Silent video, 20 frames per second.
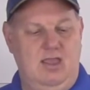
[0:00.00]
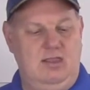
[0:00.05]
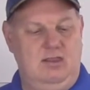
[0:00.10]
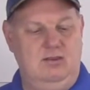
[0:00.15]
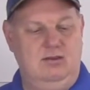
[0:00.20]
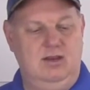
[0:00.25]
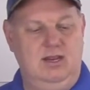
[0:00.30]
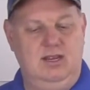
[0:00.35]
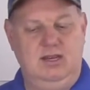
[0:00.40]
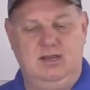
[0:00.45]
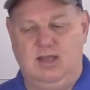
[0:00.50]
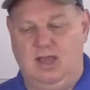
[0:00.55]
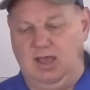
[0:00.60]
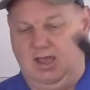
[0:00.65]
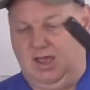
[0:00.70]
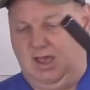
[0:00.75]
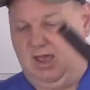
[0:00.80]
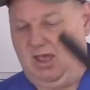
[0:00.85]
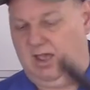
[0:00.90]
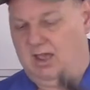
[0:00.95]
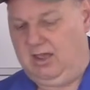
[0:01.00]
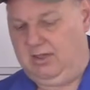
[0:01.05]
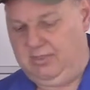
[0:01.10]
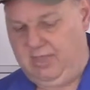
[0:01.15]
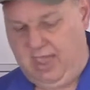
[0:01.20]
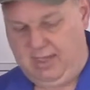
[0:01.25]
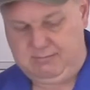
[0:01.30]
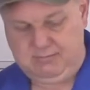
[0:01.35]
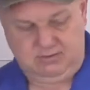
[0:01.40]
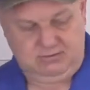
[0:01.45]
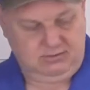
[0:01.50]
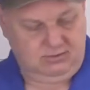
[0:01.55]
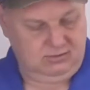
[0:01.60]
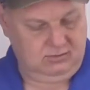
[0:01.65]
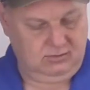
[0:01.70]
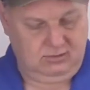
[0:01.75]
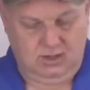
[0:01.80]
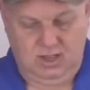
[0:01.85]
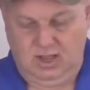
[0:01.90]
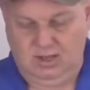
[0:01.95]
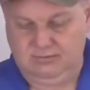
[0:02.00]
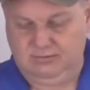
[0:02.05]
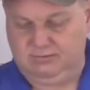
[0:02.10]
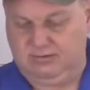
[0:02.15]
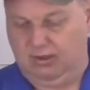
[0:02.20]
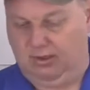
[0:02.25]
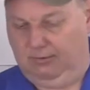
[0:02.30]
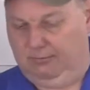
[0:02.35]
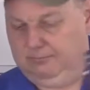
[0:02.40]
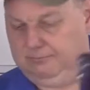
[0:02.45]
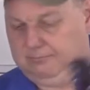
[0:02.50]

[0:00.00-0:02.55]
You need that material also.